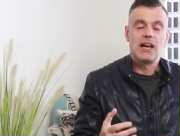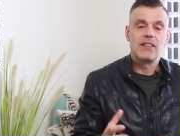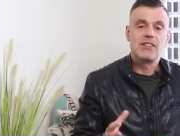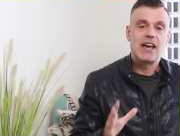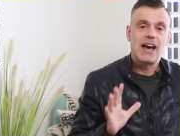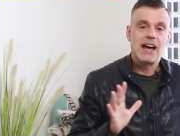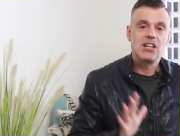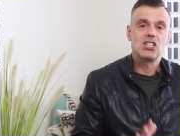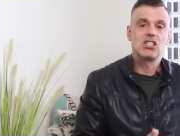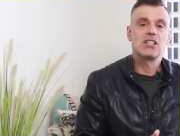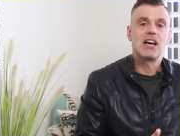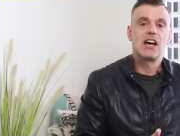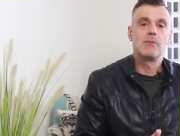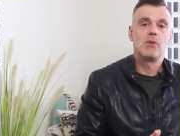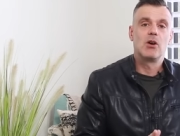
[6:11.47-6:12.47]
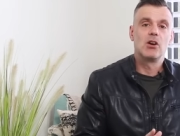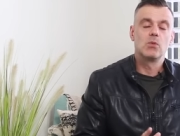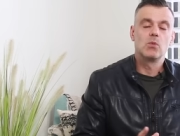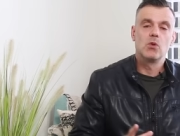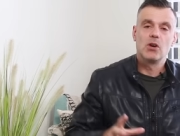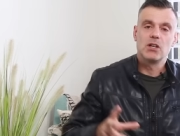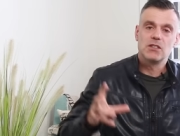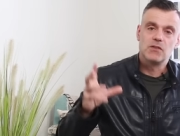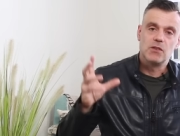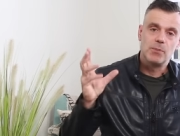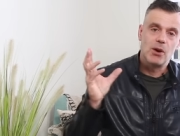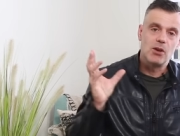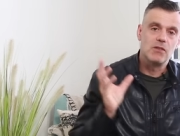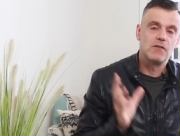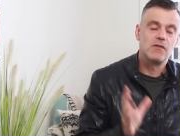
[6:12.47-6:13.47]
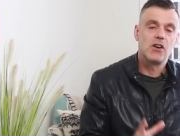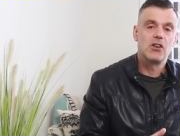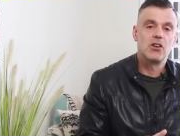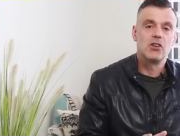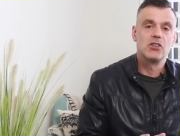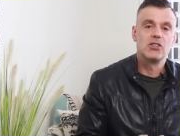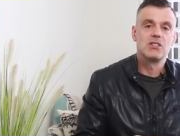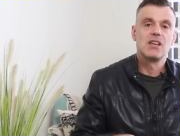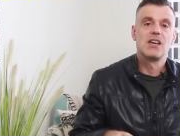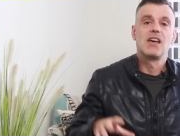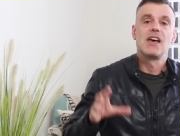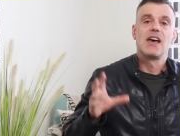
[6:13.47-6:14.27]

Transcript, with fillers: And the HDR mode works for both photos